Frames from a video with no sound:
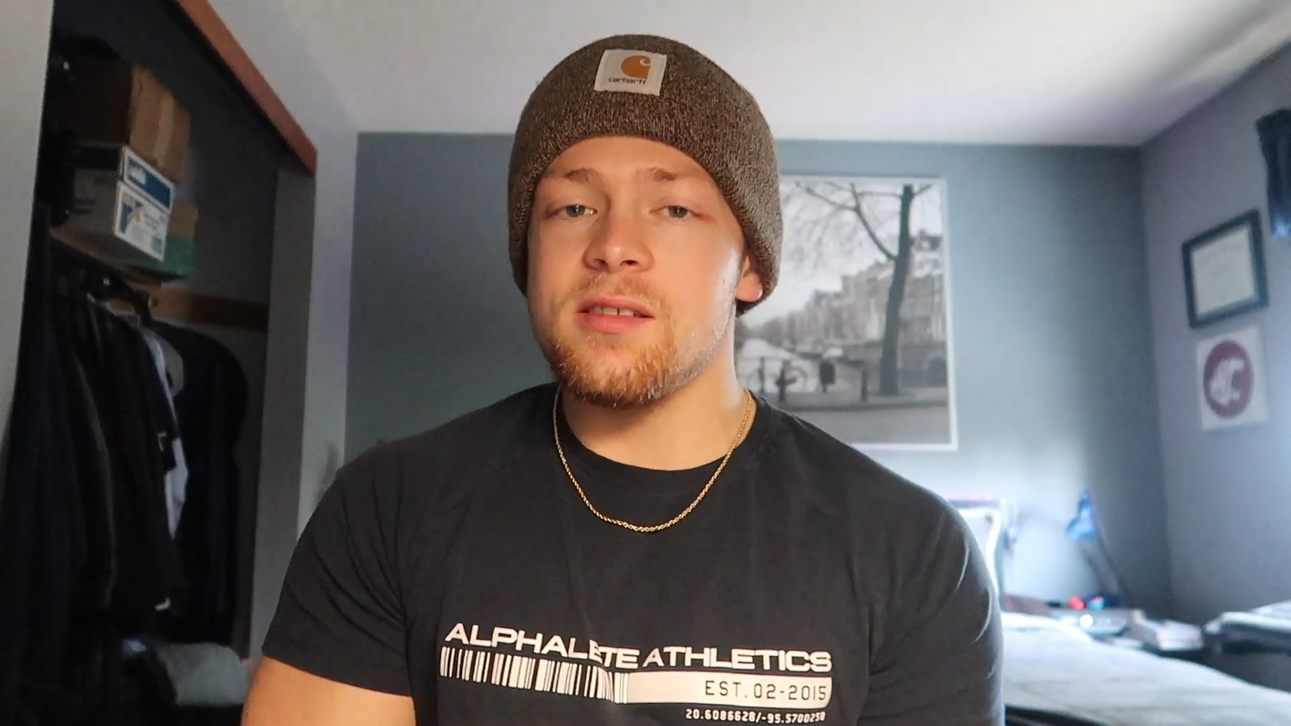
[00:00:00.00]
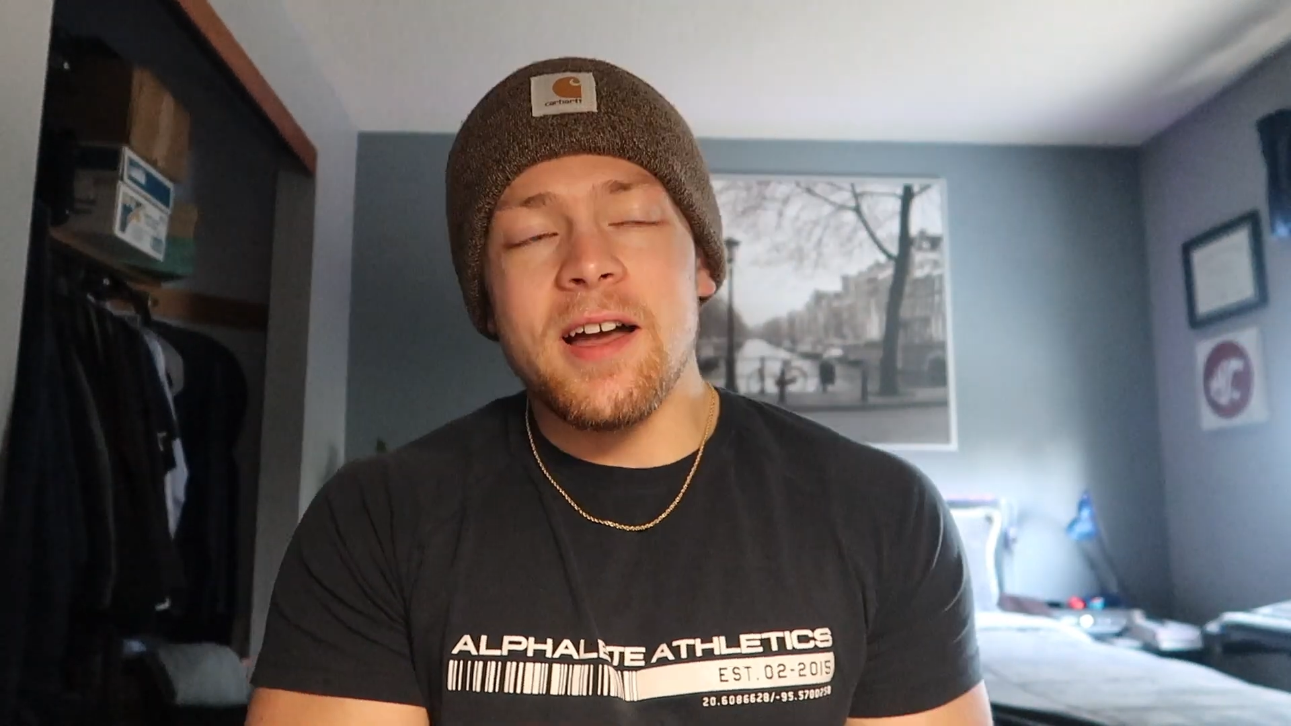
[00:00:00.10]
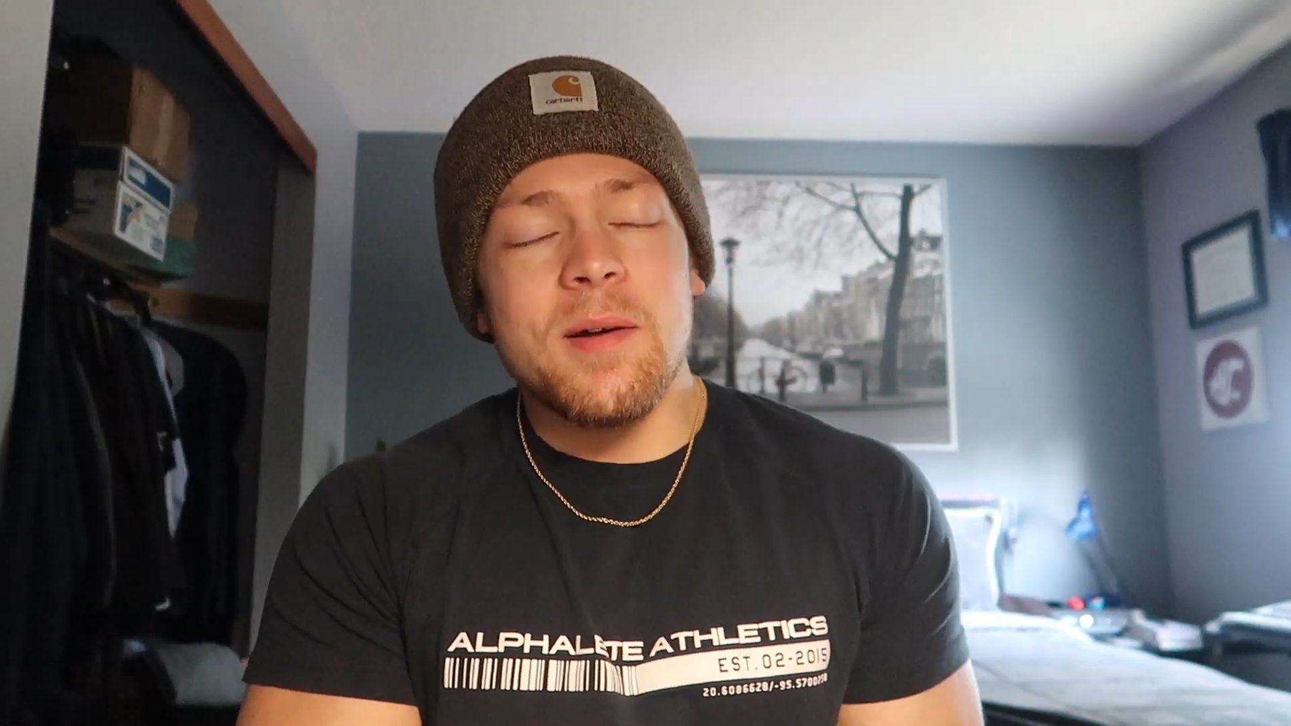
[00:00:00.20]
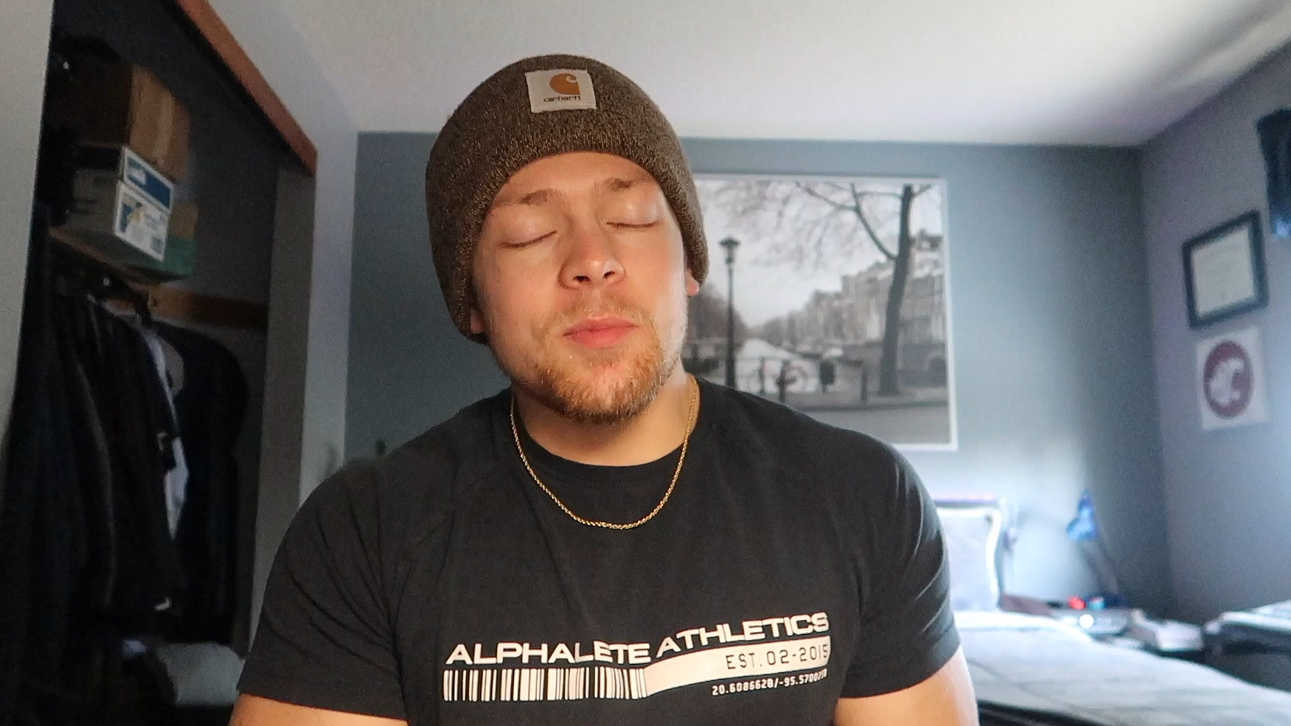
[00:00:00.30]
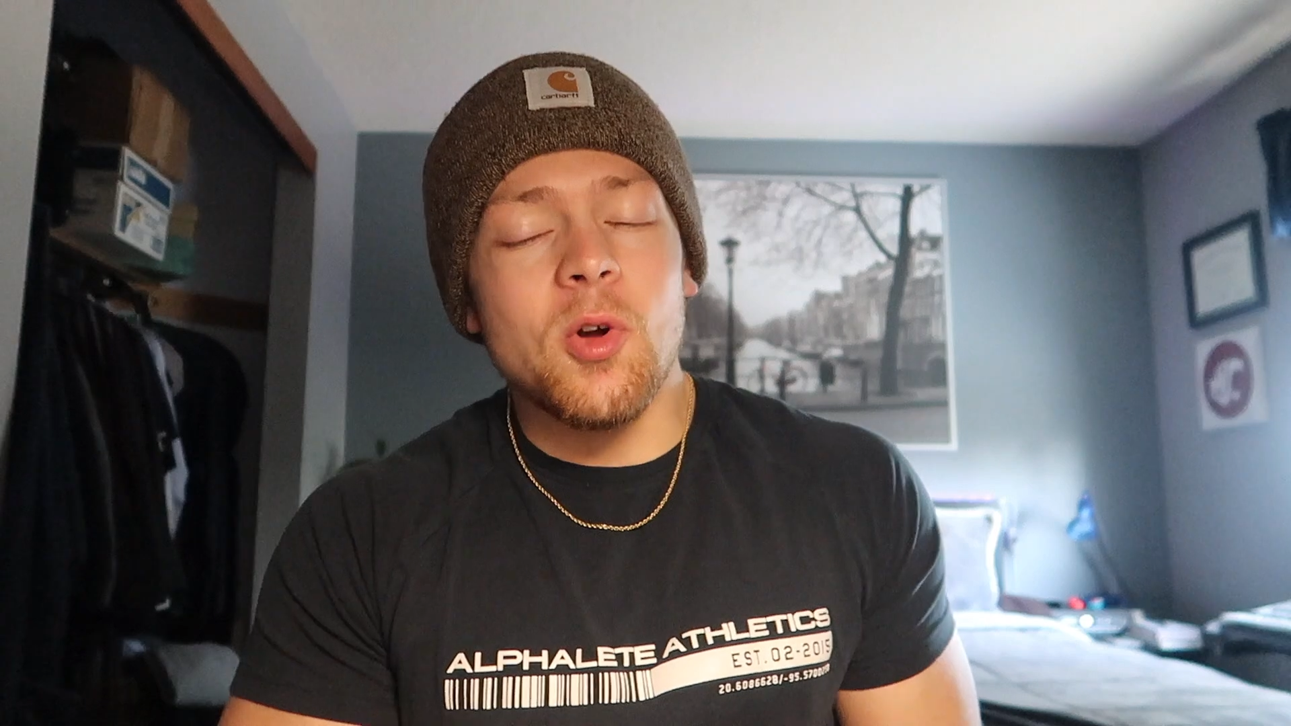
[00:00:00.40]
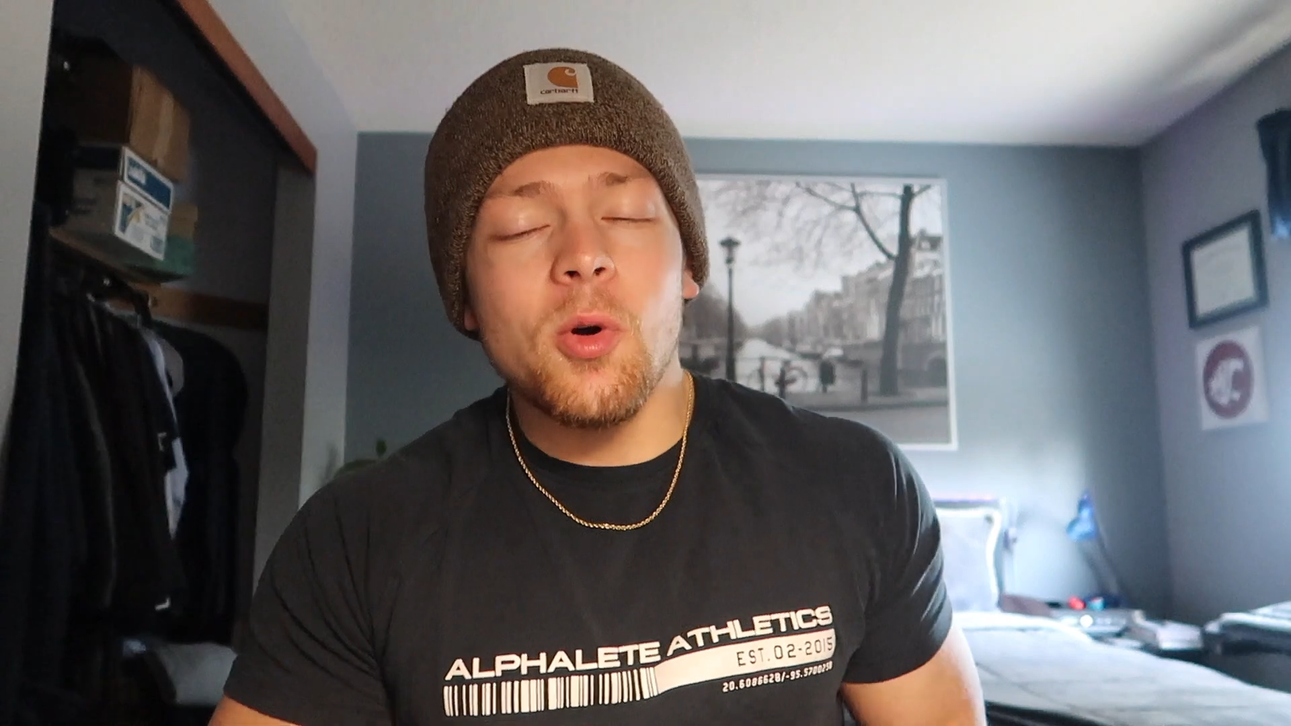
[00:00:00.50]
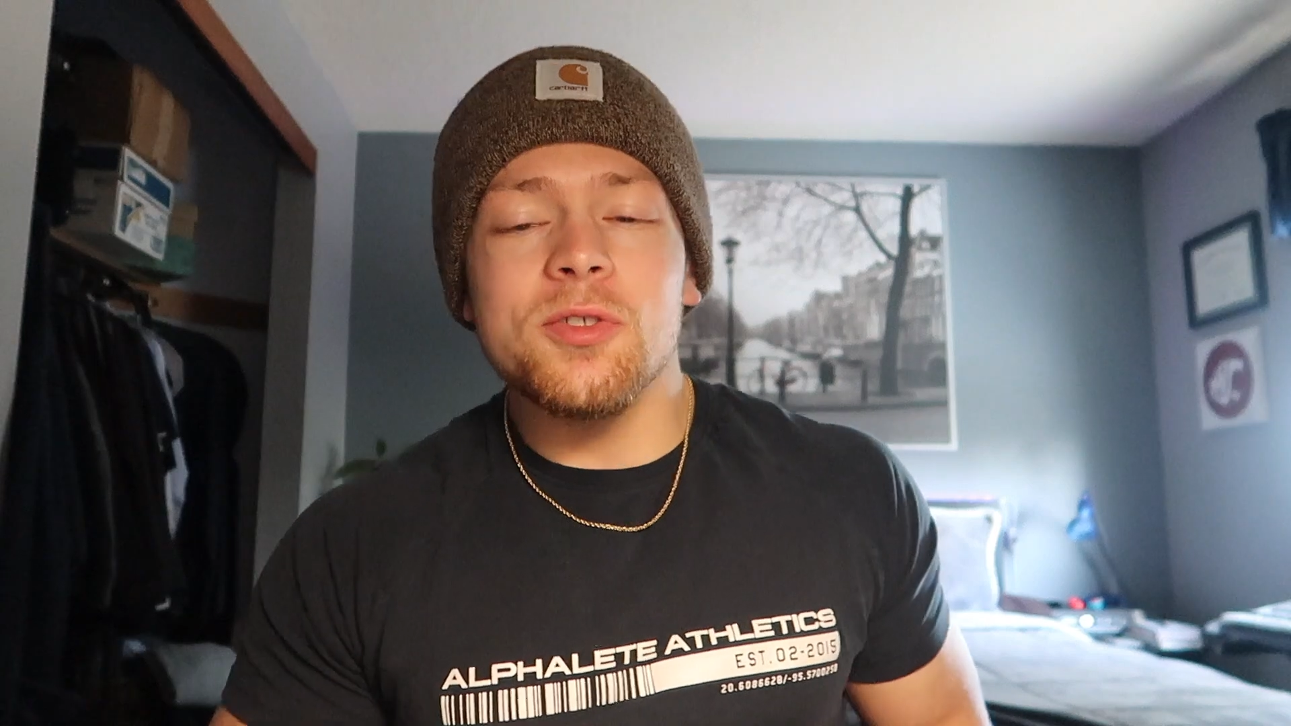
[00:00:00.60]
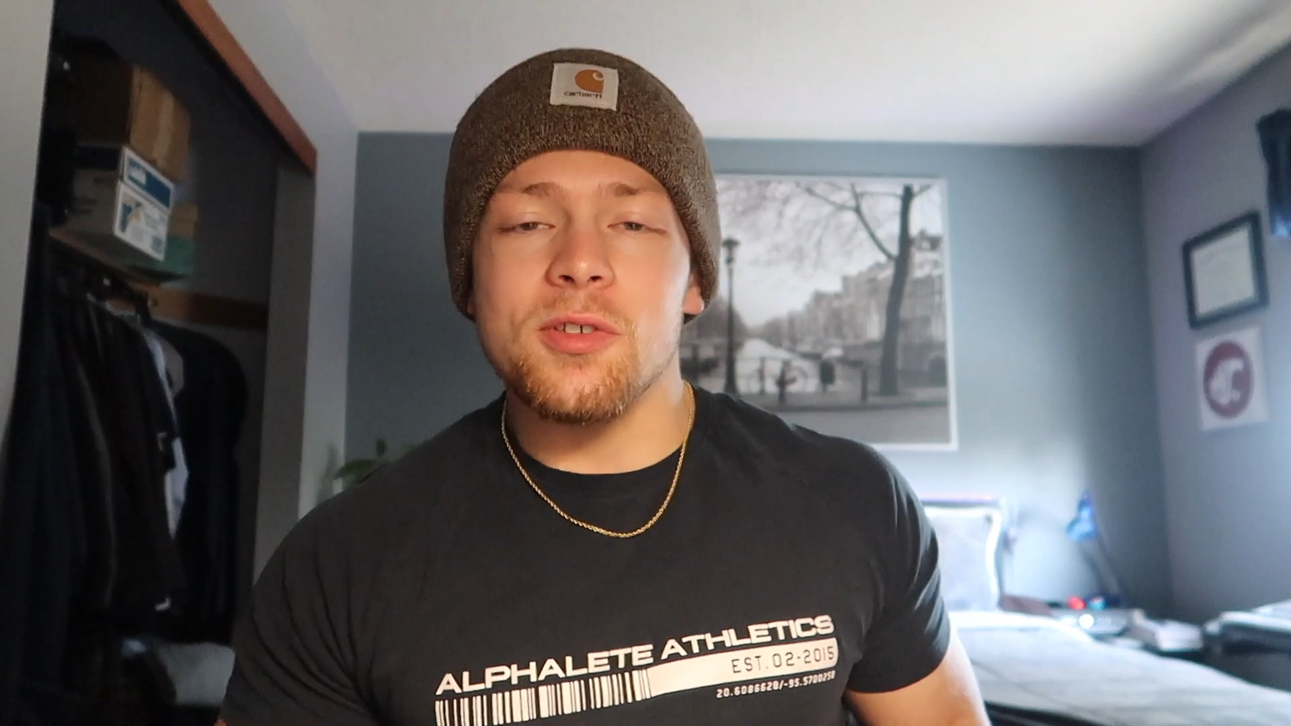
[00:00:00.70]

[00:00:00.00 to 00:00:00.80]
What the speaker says: I am going